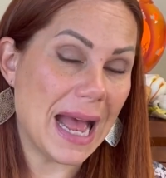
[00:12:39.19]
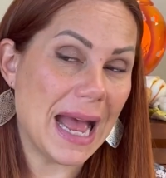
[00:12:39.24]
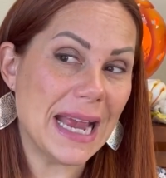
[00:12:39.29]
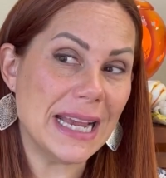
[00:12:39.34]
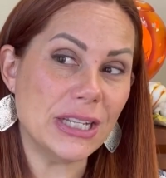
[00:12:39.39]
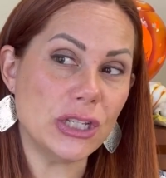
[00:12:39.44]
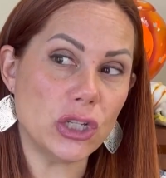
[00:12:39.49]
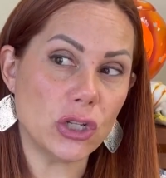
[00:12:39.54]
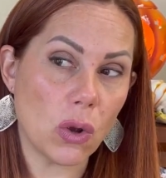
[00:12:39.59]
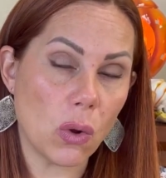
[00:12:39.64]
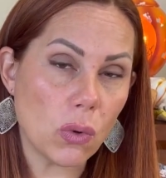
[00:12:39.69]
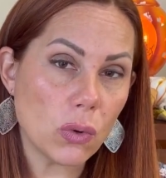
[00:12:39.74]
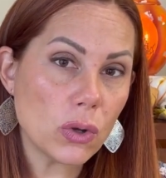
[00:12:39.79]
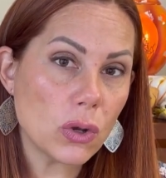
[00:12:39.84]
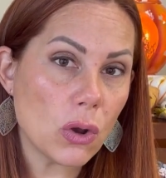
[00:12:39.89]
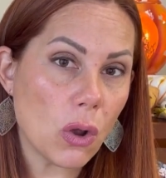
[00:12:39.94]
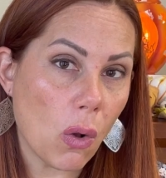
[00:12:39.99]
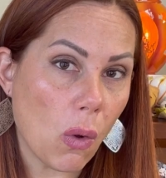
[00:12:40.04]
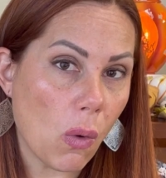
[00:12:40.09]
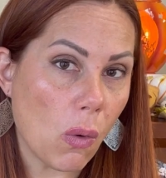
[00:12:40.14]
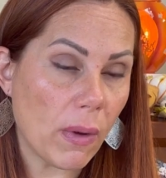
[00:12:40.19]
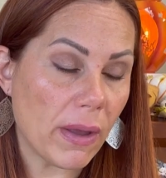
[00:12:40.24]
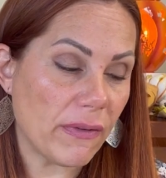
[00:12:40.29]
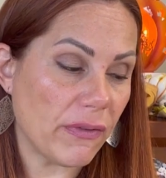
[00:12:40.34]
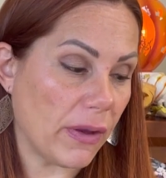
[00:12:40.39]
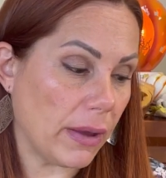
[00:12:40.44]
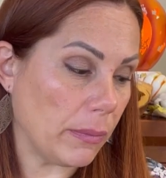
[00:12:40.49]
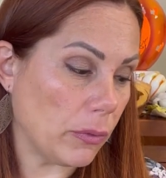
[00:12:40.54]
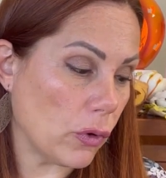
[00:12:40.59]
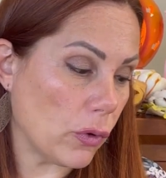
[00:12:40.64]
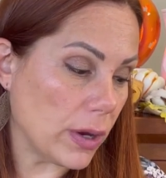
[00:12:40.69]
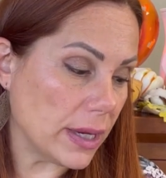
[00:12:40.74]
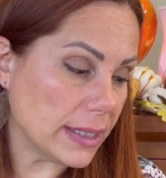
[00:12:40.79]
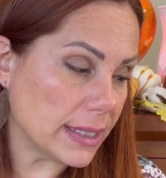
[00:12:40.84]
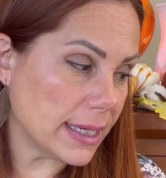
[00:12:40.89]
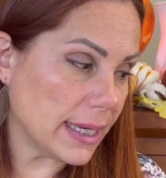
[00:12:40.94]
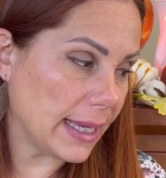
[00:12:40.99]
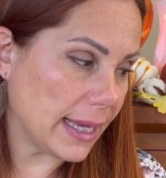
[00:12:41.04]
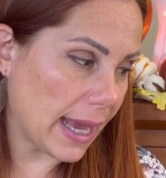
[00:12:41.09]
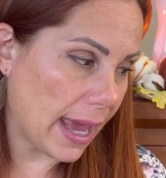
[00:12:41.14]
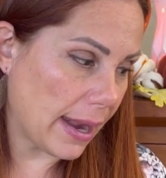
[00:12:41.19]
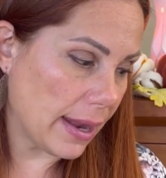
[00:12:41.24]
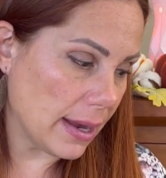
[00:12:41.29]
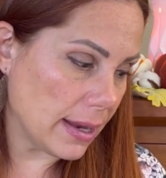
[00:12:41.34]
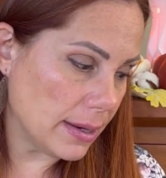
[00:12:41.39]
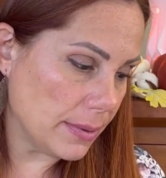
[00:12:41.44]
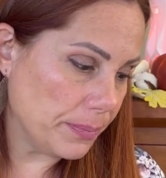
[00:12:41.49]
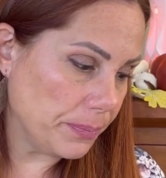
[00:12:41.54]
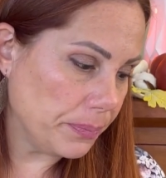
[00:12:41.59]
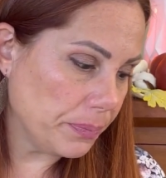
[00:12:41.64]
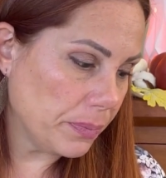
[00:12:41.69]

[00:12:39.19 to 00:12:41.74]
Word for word: I don't know if I'm going to get it